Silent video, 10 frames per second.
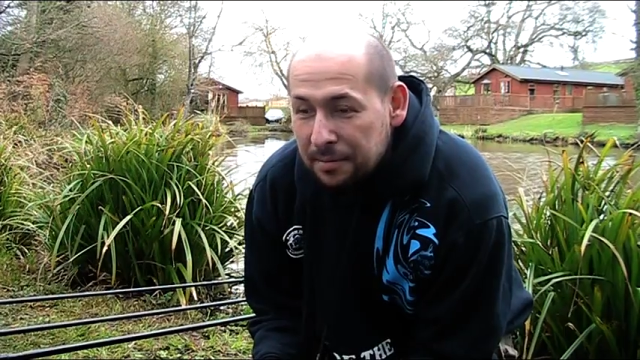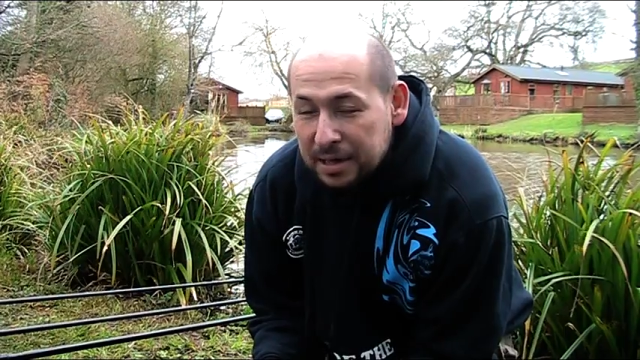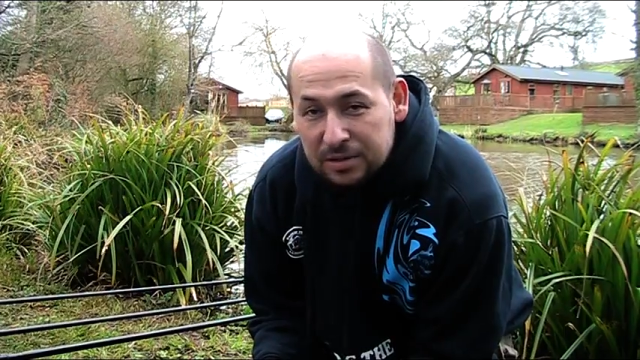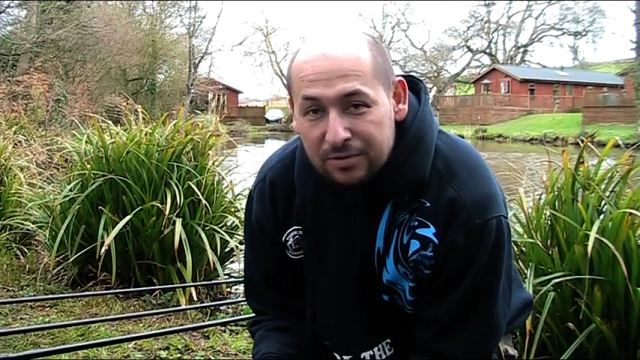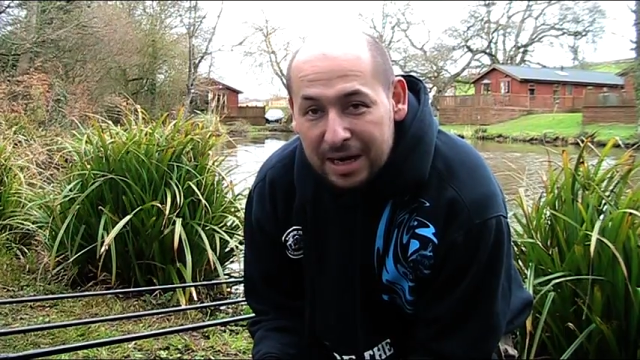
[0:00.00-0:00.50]

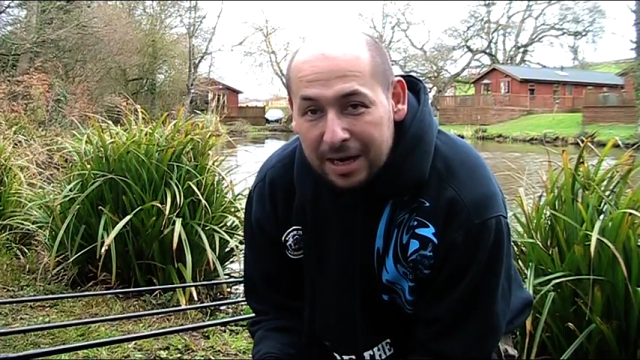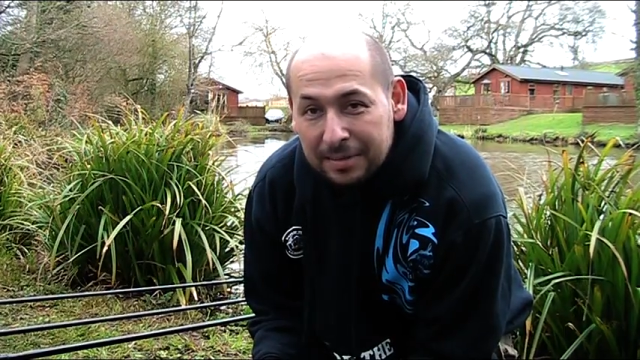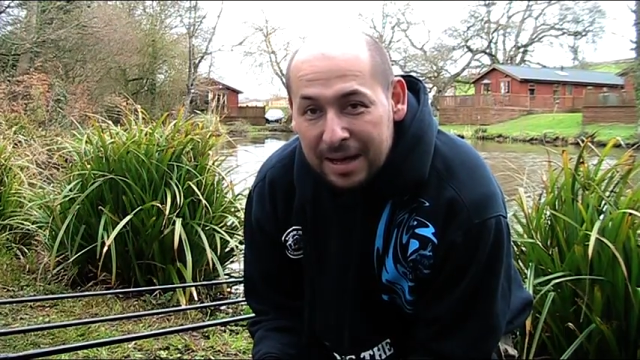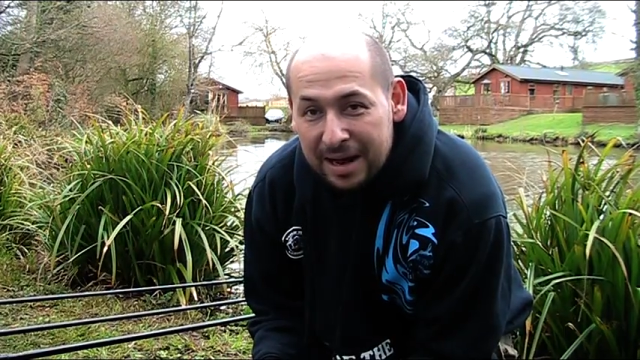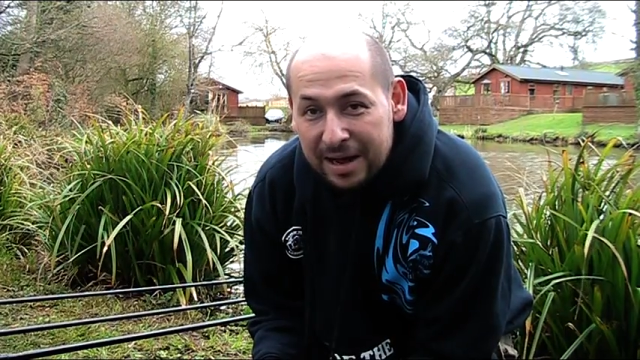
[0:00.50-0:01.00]
because really
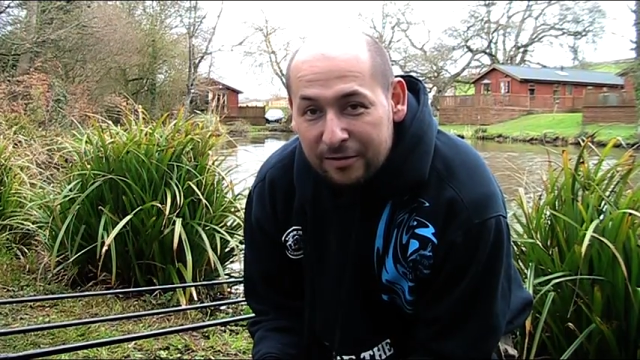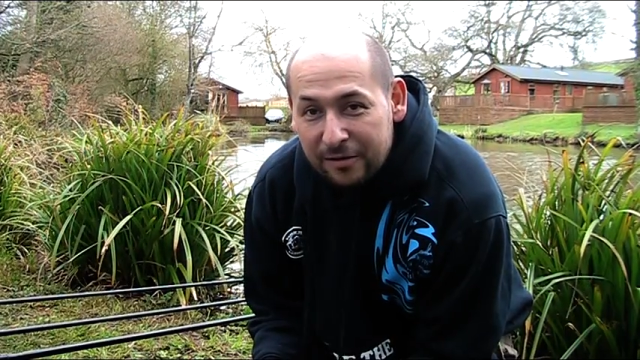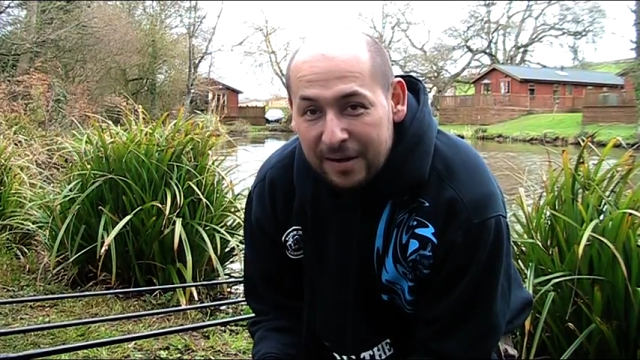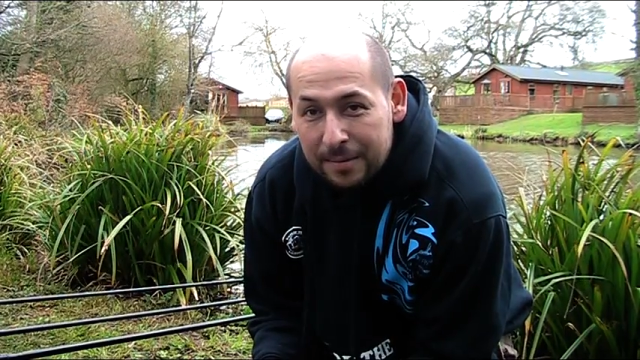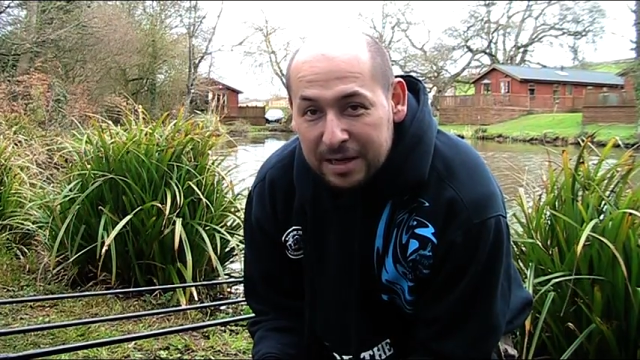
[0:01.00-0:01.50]
I'm down here
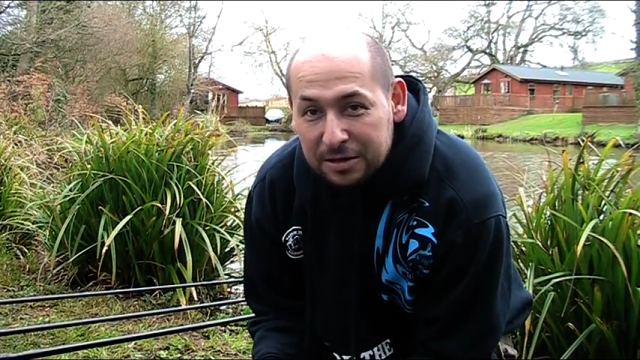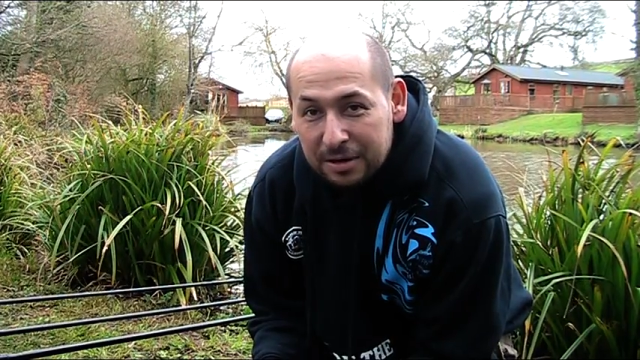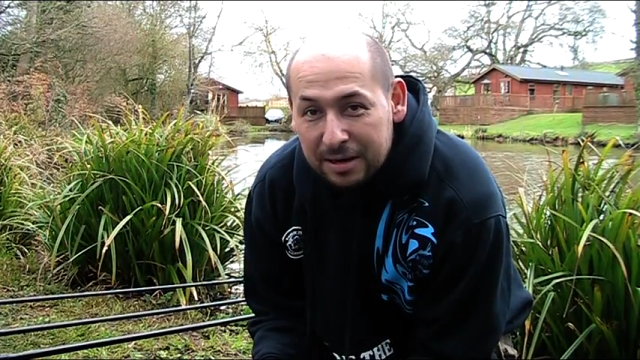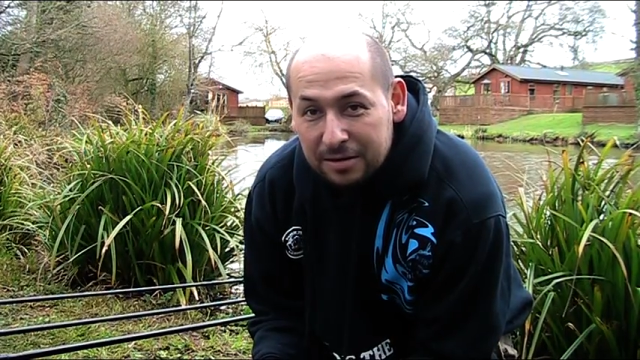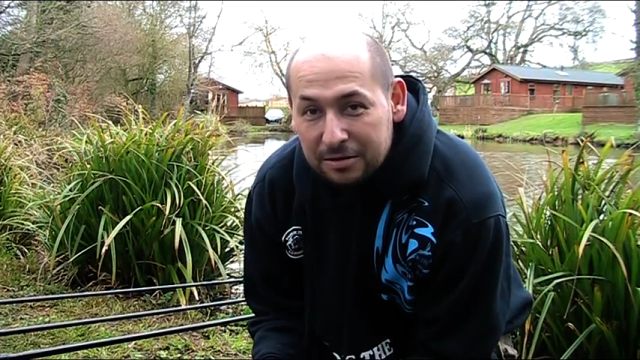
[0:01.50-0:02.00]
for a family
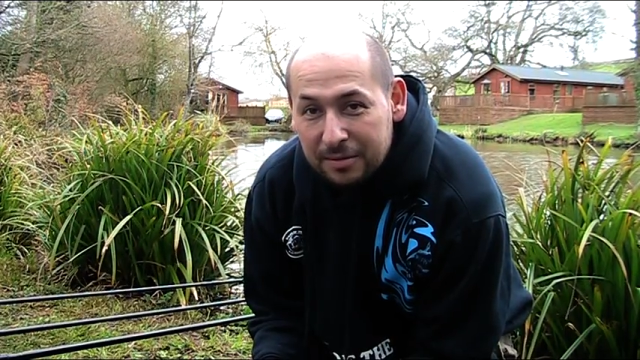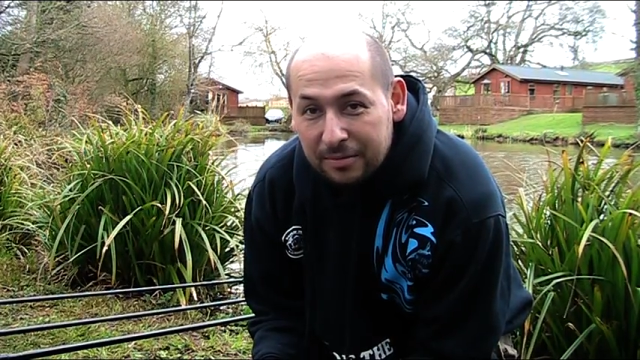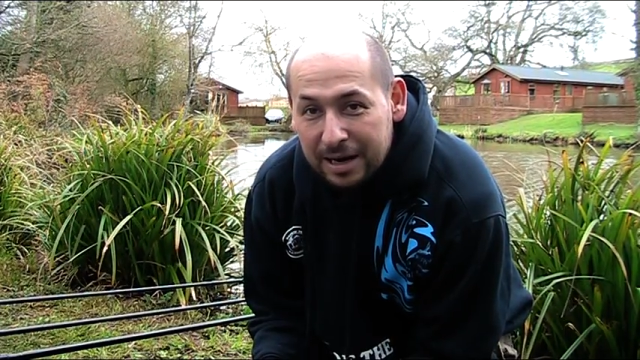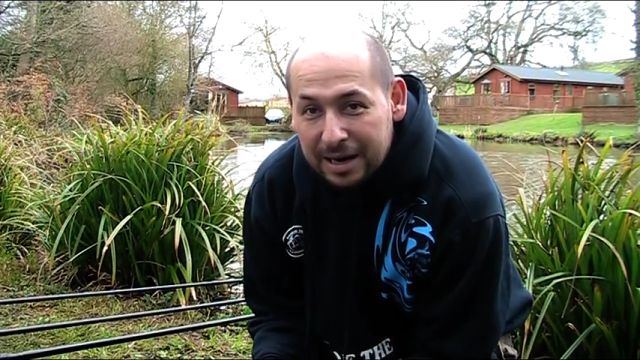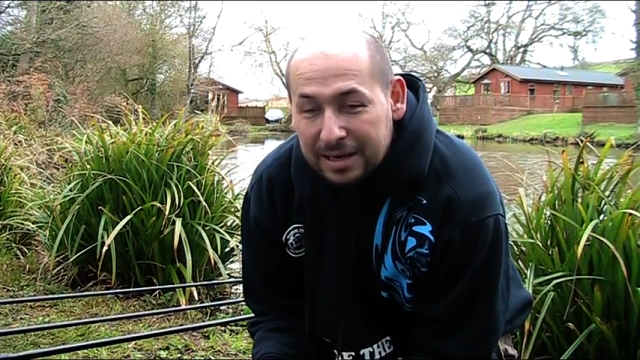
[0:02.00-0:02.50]
trip
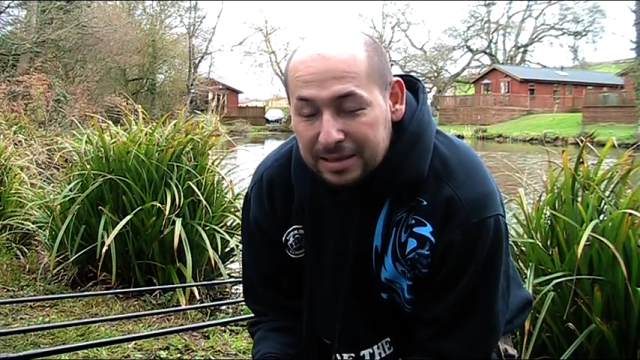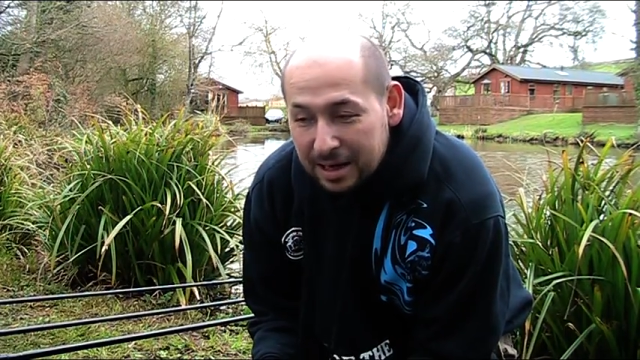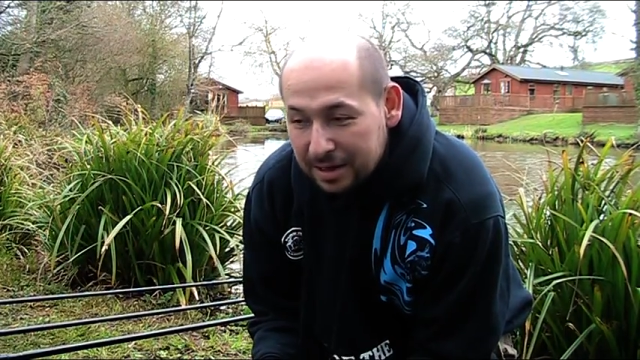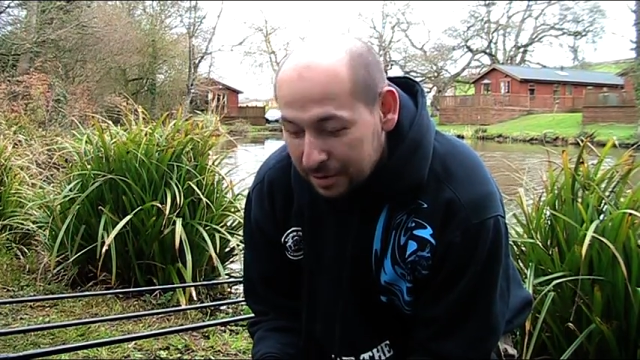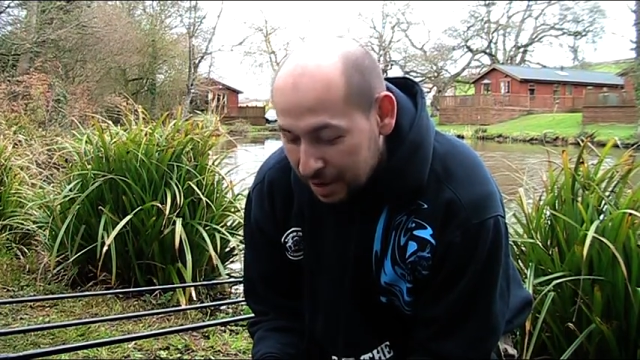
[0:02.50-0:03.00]
really.
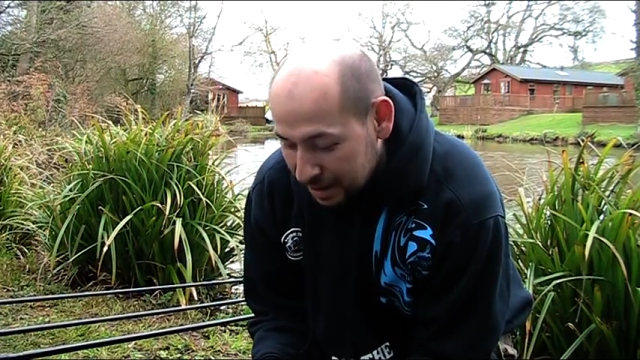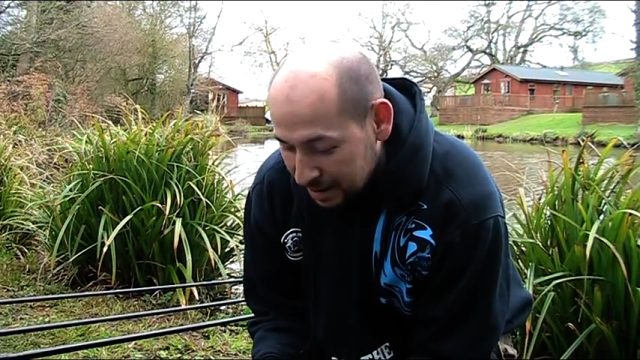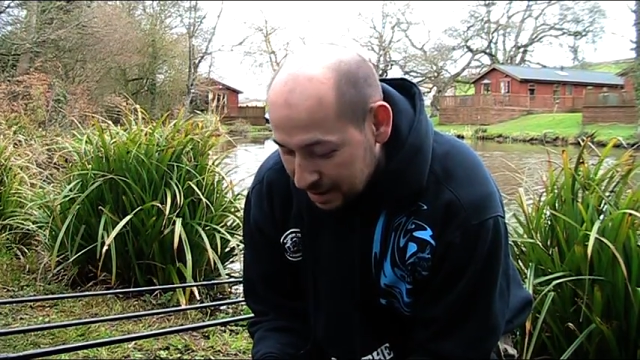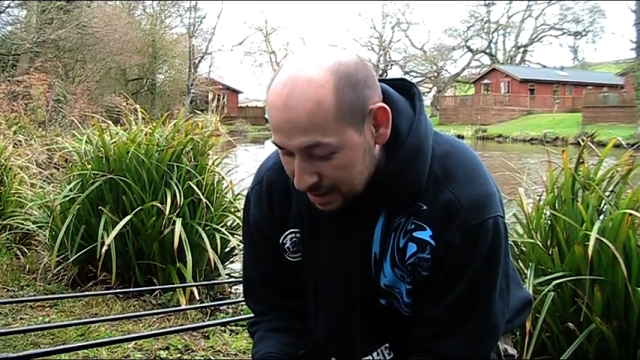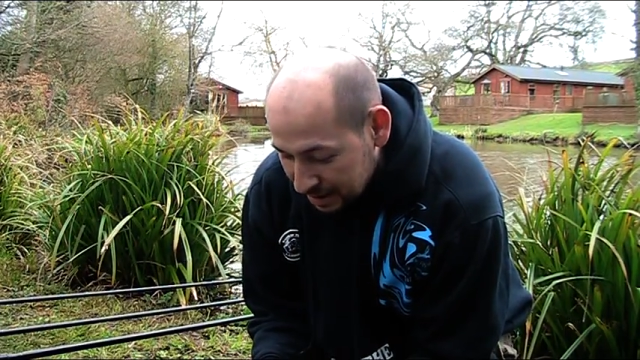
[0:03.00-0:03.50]
So
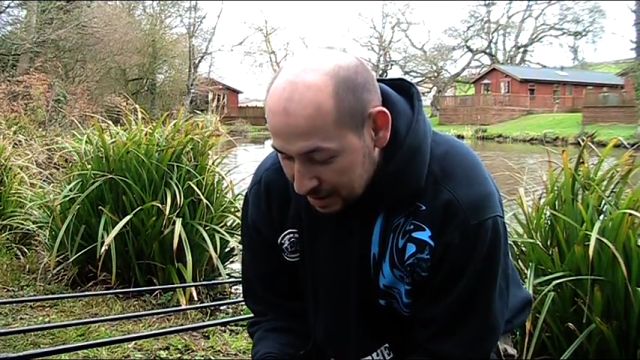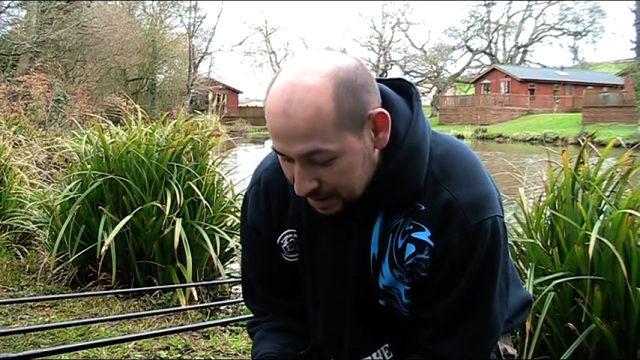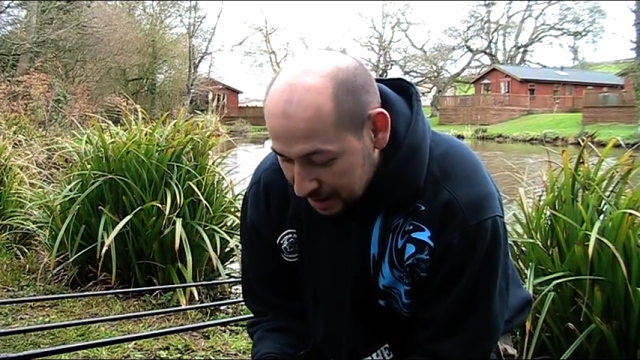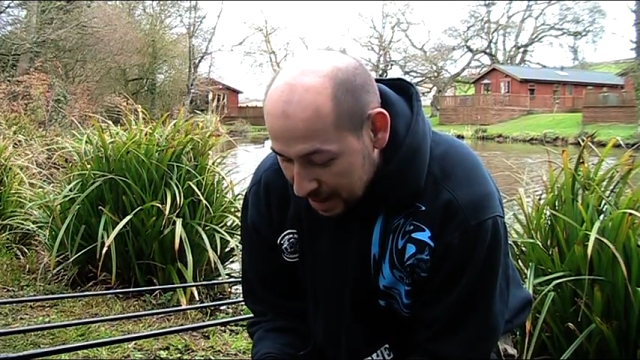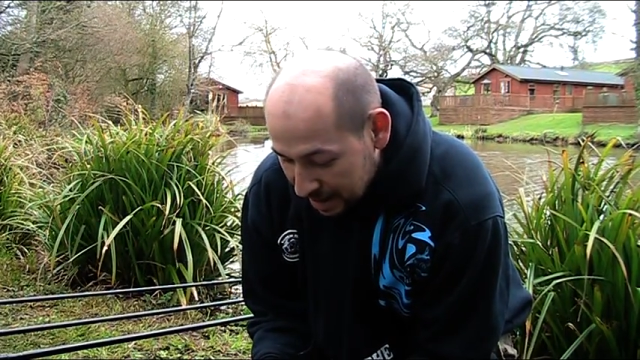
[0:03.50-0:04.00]

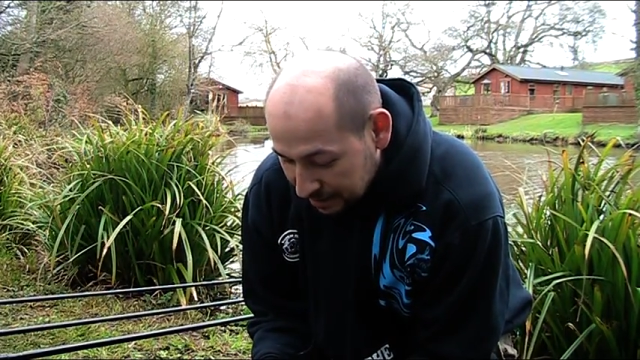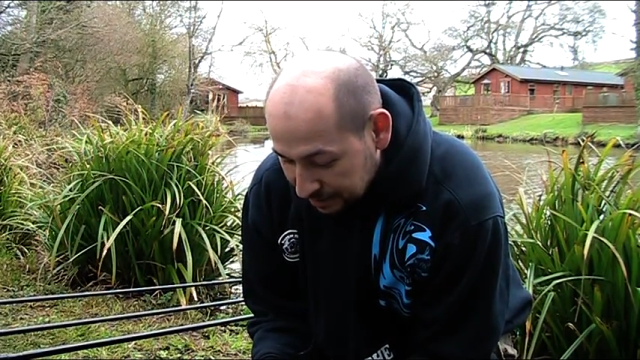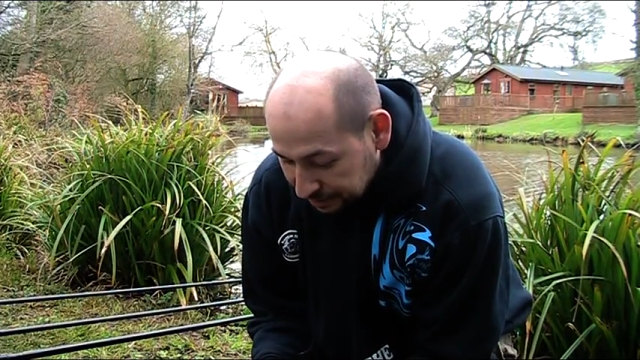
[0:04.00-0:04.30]
yeah,